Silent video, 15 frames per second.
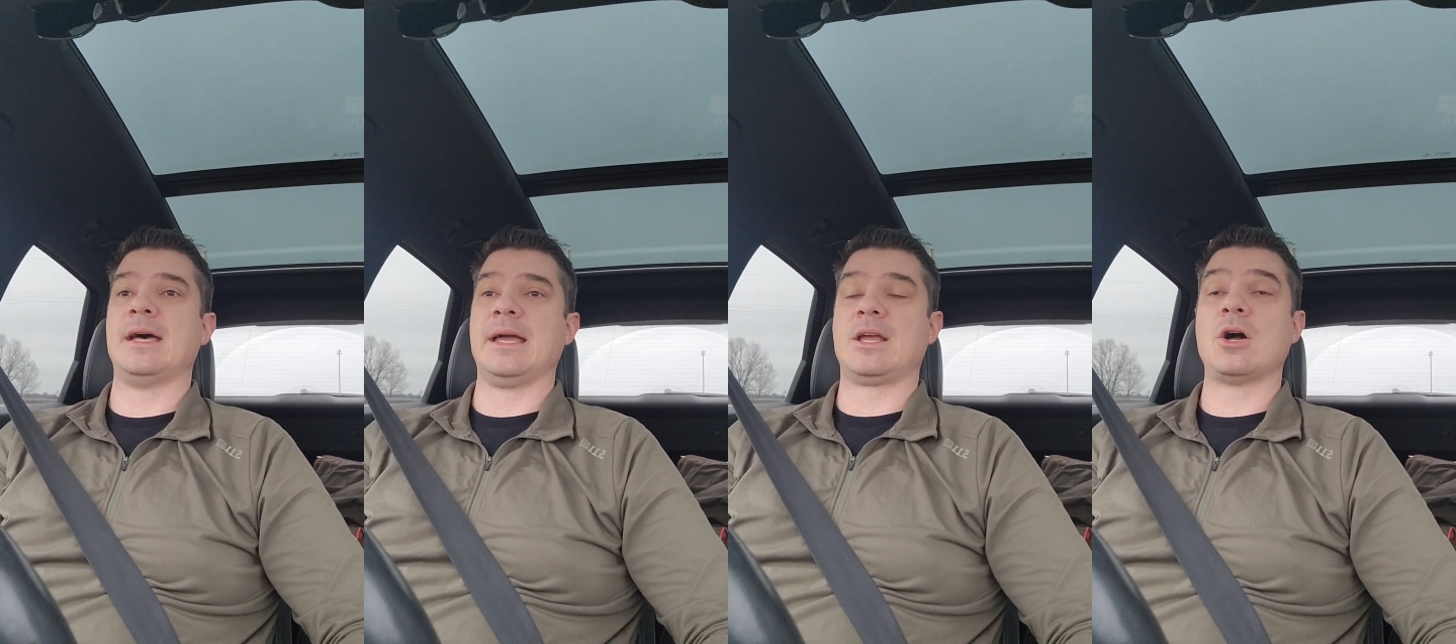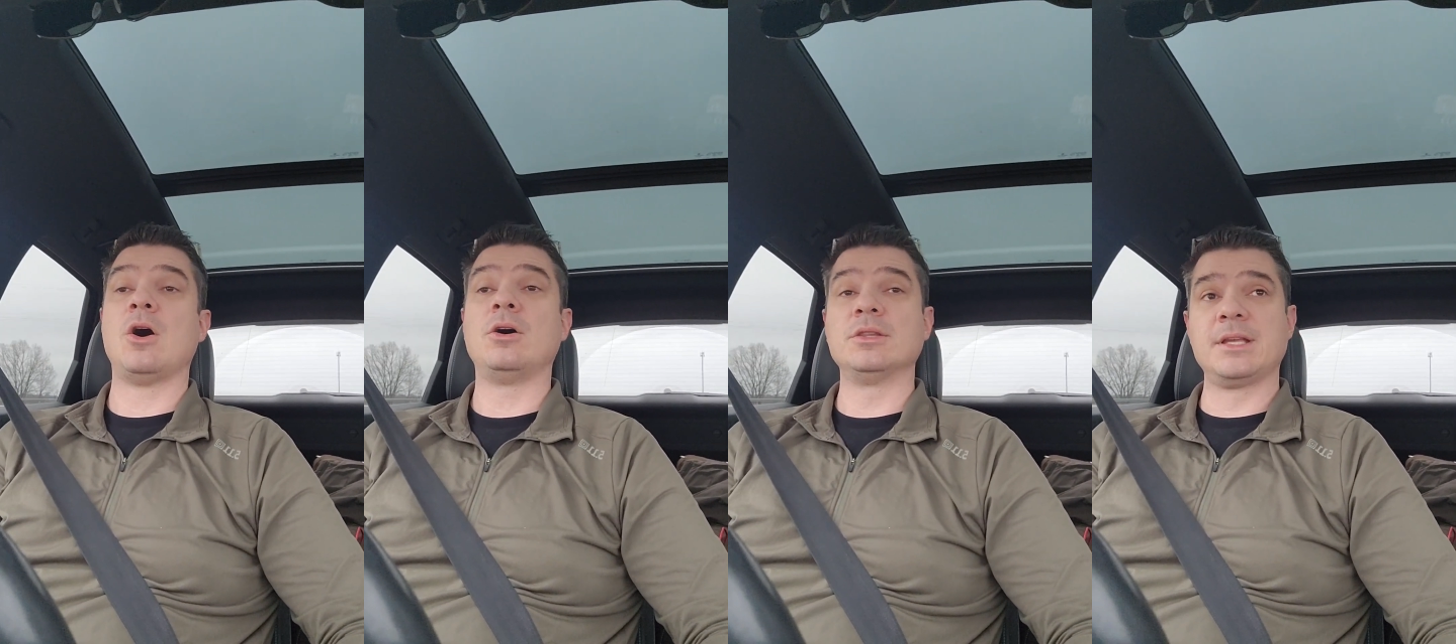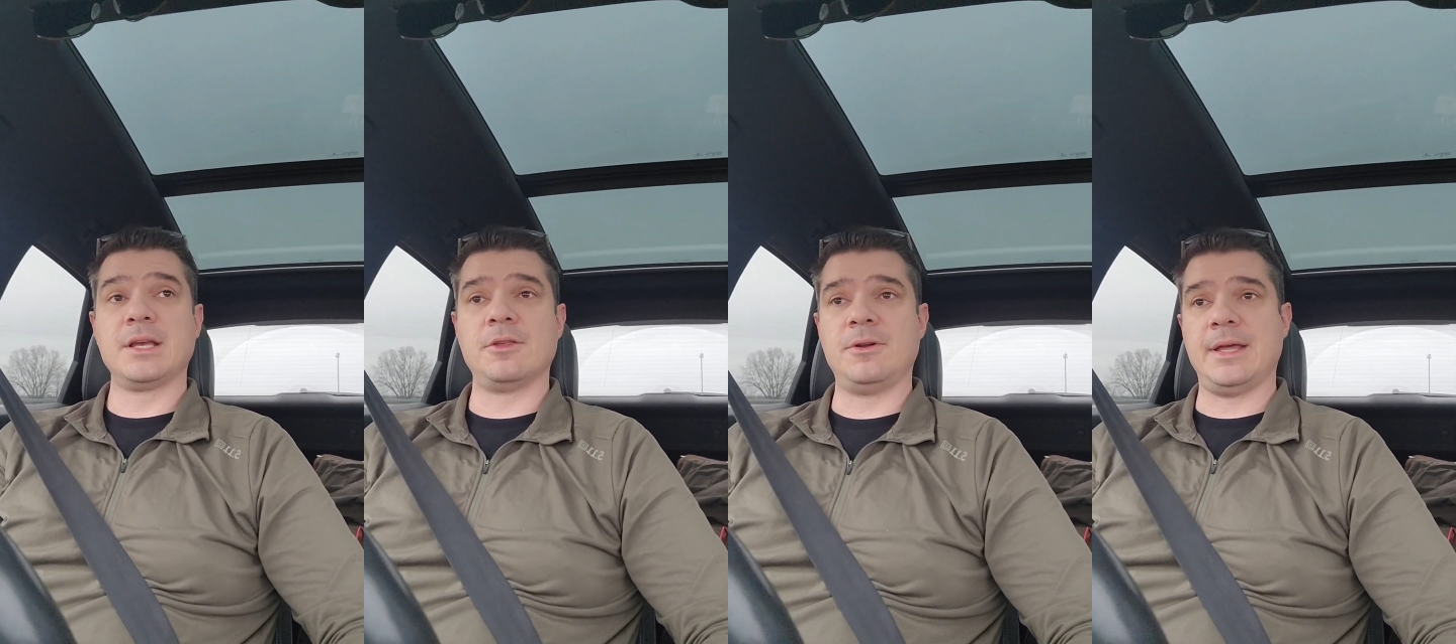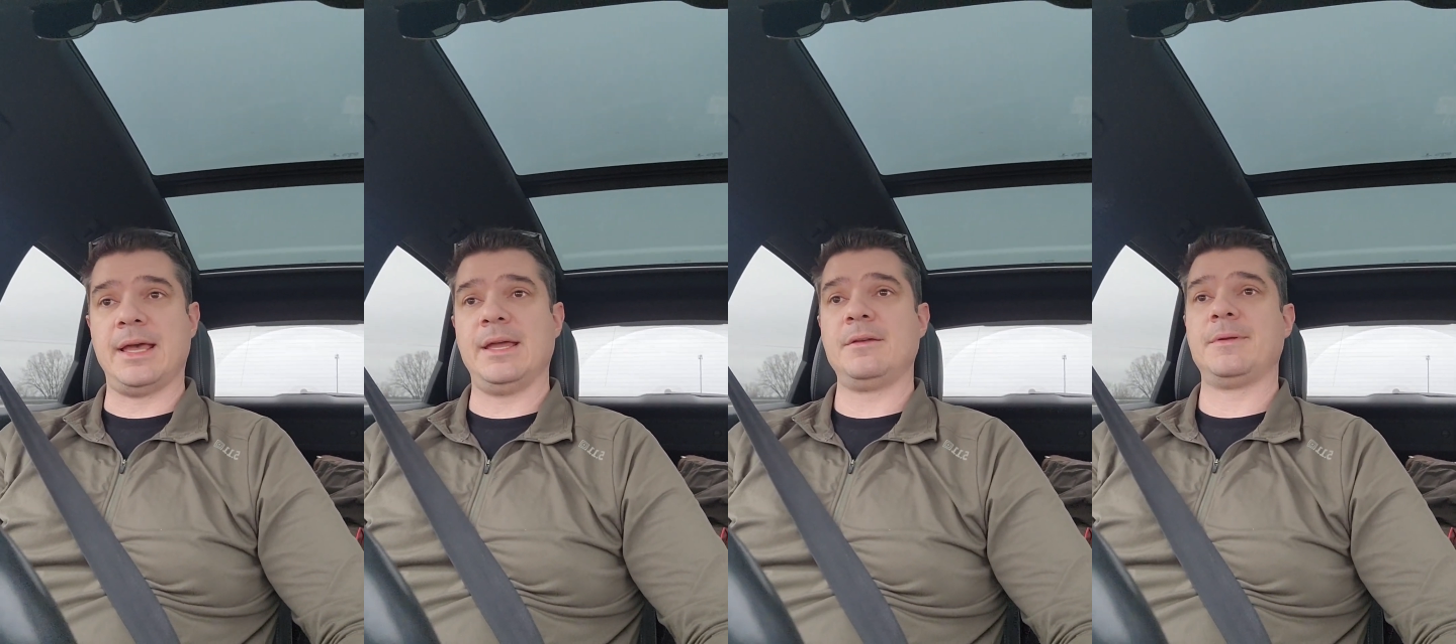I called the
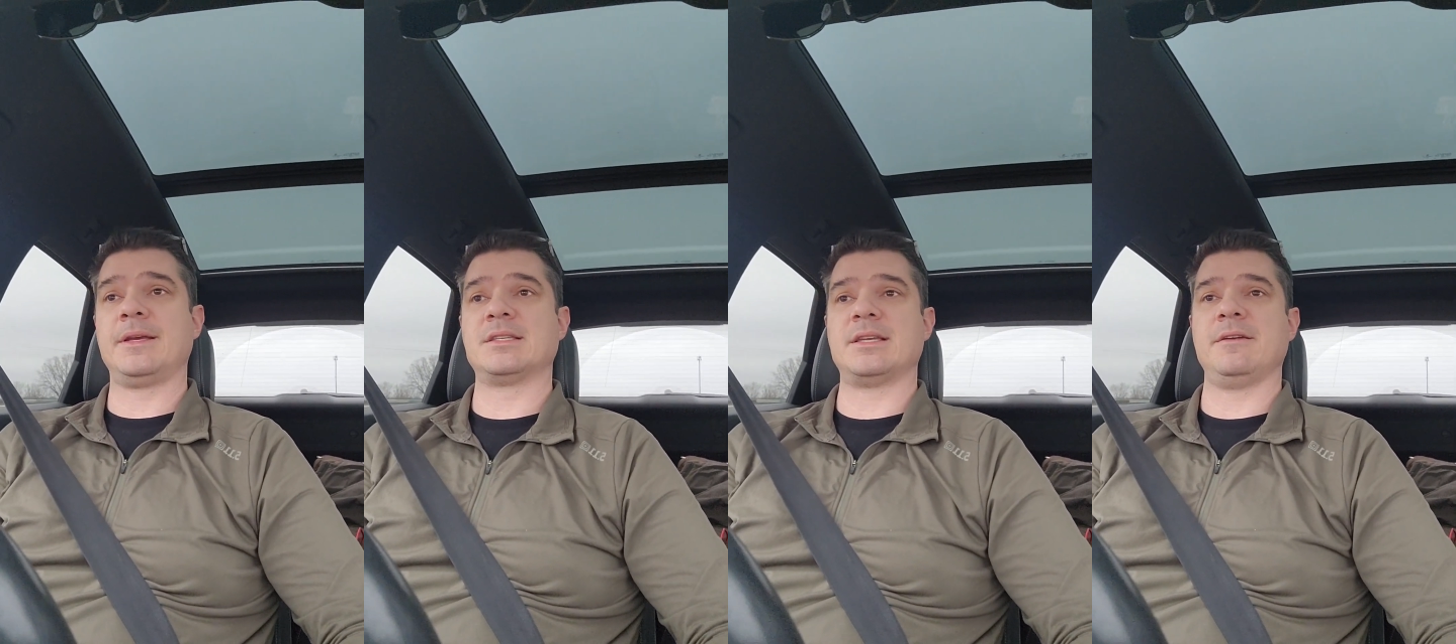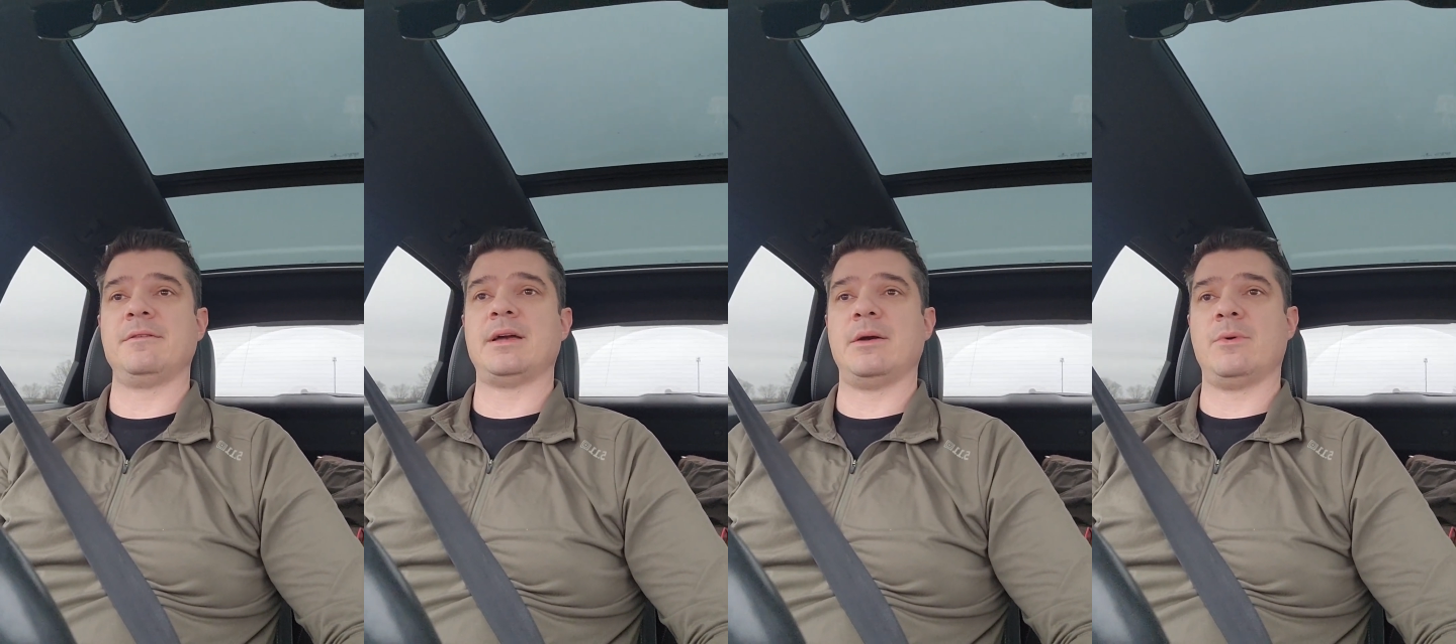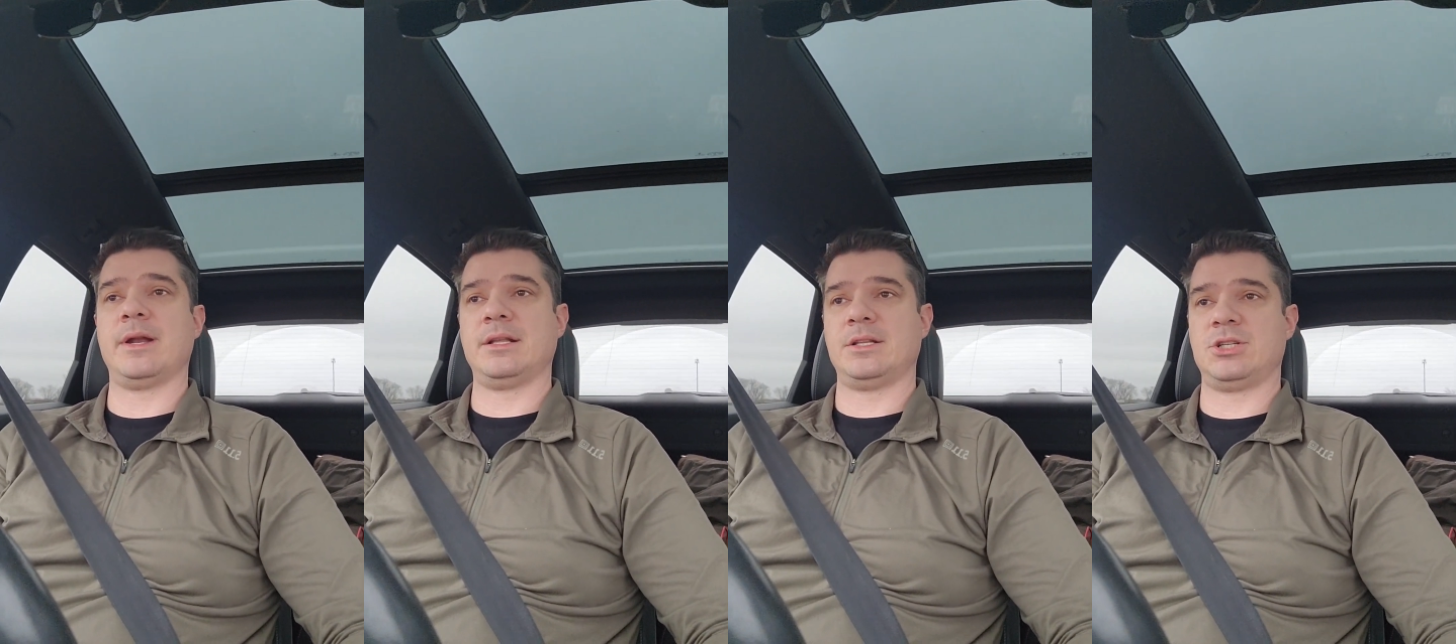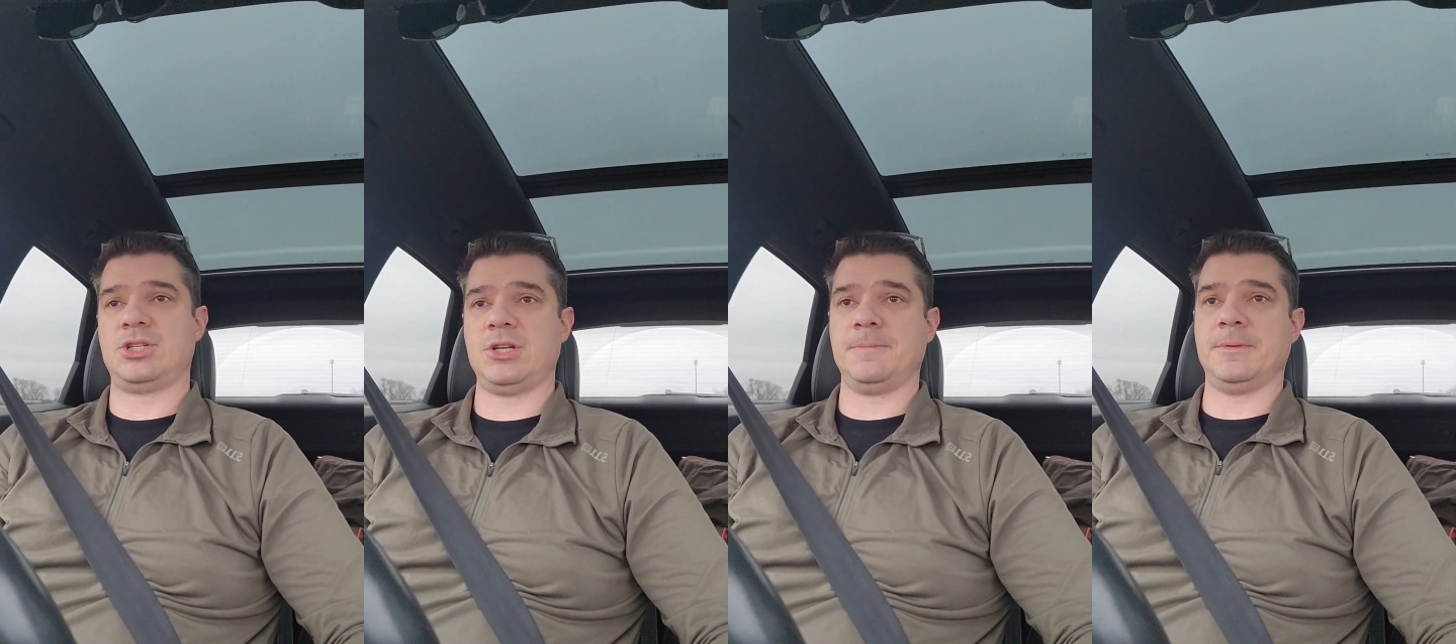other day because I wanted
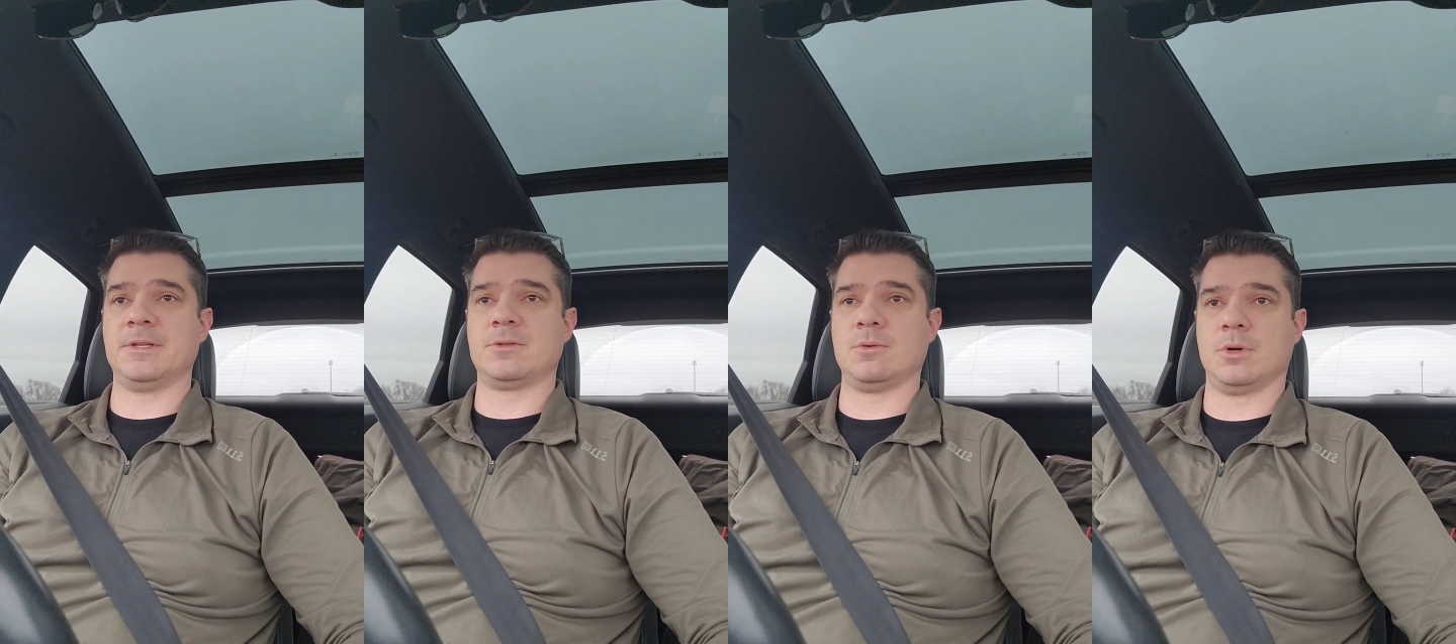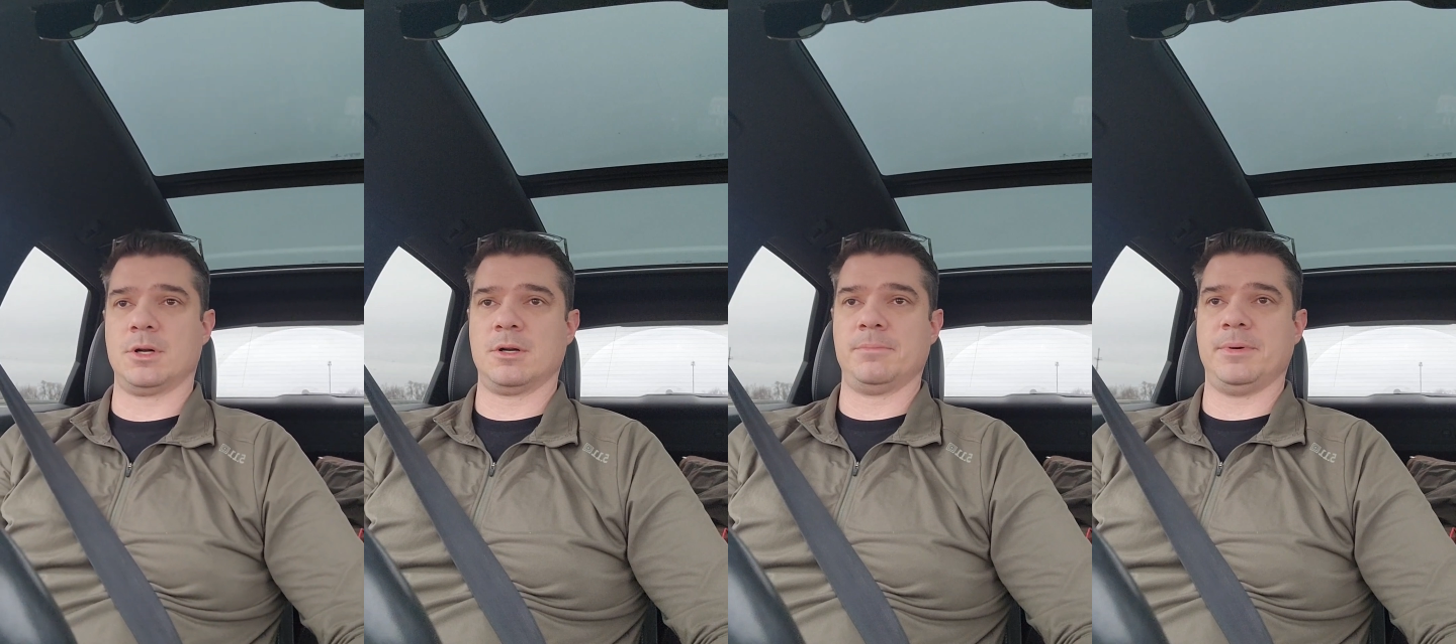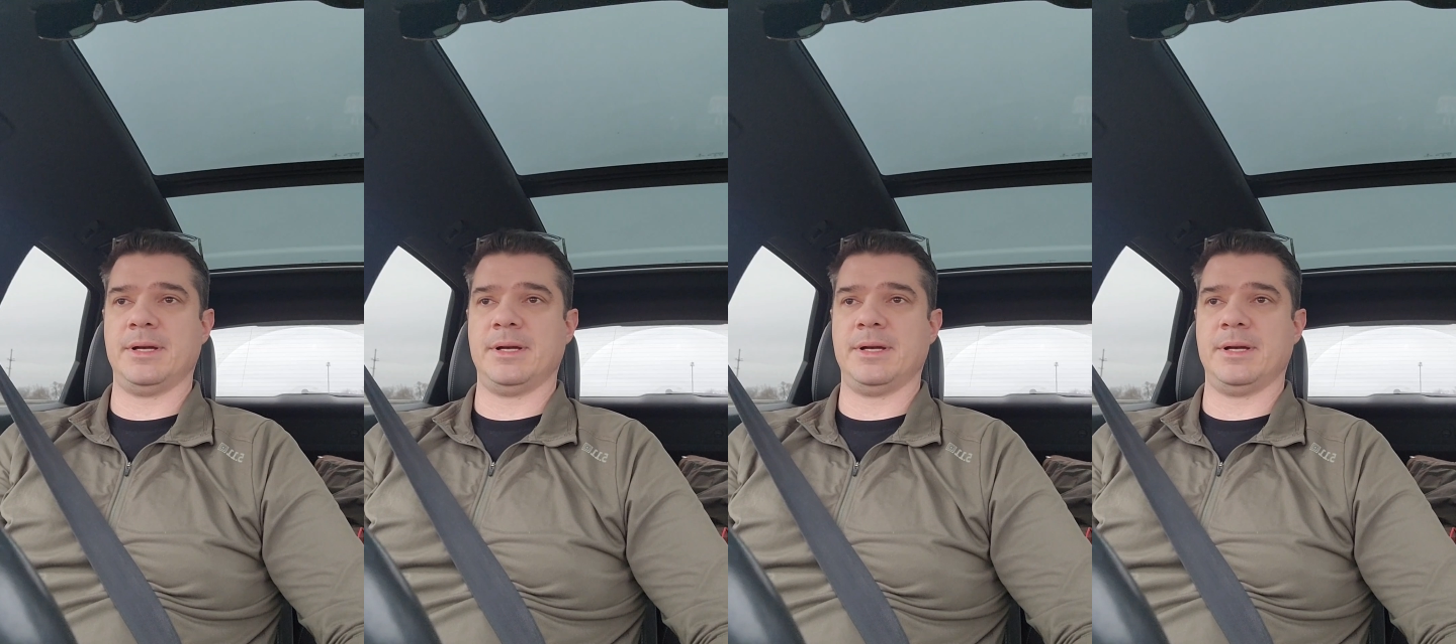to ship this order,